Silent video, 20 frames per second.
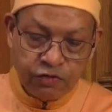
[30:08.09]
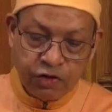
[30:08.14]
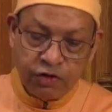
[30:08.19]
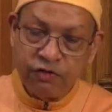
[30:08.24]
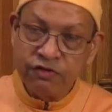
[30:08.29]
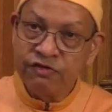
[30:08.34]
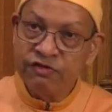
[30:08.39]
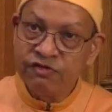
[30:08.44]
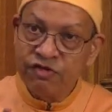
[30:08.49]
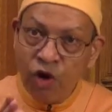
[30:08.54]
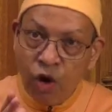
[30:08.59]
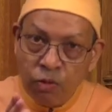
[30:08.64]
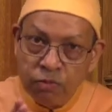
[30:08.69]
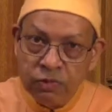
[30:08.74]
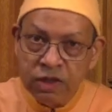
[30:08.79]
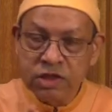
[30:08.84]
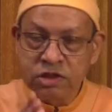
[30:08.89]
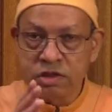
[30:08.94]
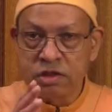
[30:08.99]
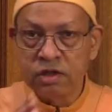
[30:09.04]
the
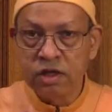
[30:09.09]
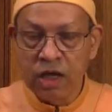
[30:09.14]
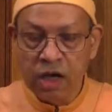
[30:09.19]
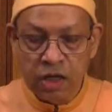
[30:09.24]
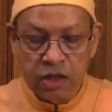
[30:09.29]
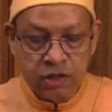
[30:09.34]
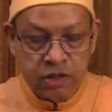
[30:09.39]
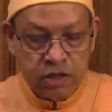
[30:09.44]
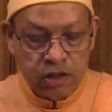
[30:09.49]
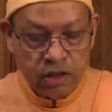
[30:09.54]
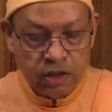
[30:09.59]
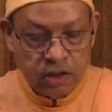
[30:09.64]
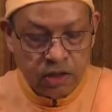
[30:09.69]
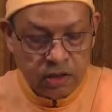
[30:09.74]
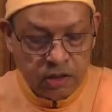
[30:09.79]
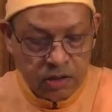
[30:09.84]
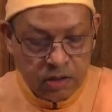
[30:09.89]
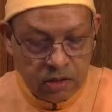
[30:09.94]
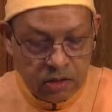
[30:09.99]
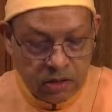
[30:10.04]
formless reality.
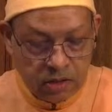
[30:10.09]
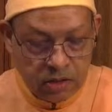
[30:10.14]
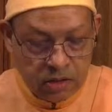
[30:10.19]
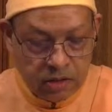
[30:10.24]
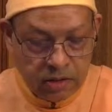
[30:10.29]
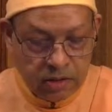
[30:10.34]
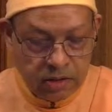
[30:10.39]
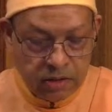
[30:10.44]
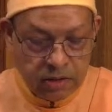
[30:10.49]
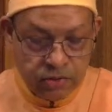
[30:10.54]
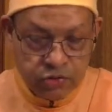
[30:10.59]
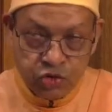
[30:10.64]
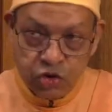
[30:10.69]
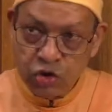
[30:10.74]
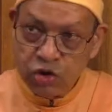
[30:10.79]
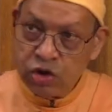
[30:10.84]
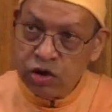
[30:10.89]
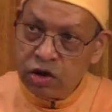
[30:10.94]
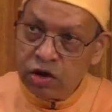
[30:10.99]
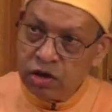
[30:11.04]
So
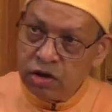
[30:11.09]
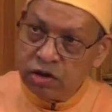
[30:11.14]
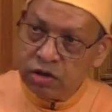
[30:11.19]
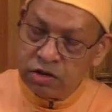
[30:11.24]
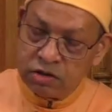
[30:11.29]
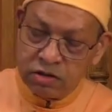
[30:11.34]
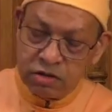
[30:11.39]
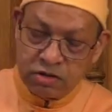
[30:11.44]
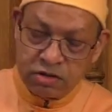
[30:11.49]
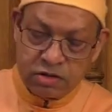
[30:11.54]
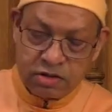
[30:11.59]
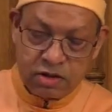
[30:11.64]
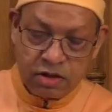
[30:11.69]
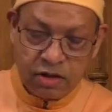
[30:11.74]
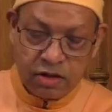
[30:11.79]
here it is.